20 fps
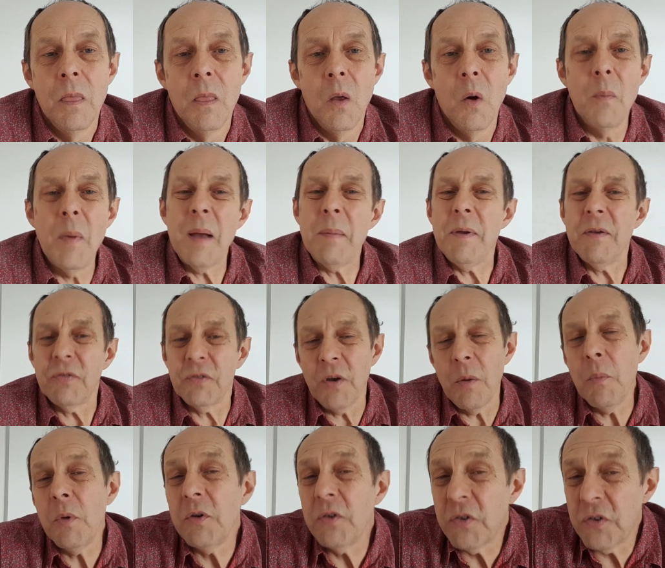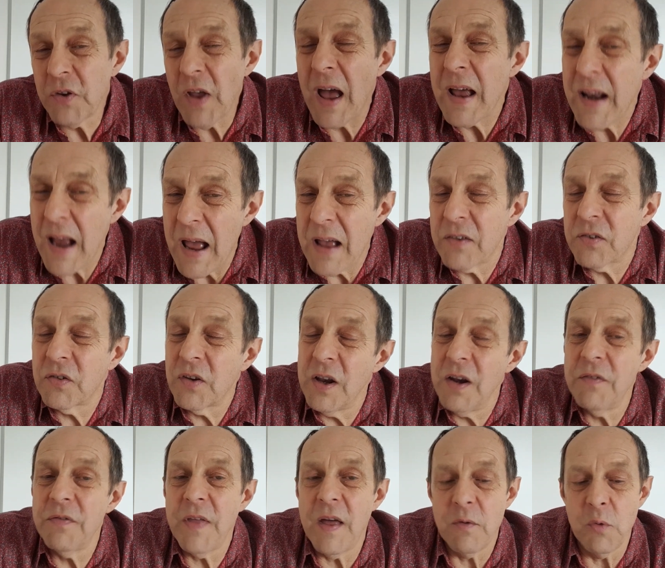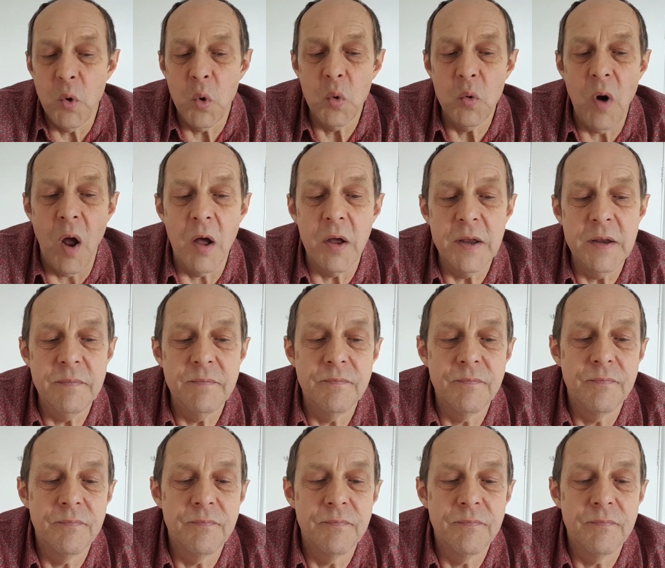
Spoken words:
or maybe if someone's sad, asking if they're all right.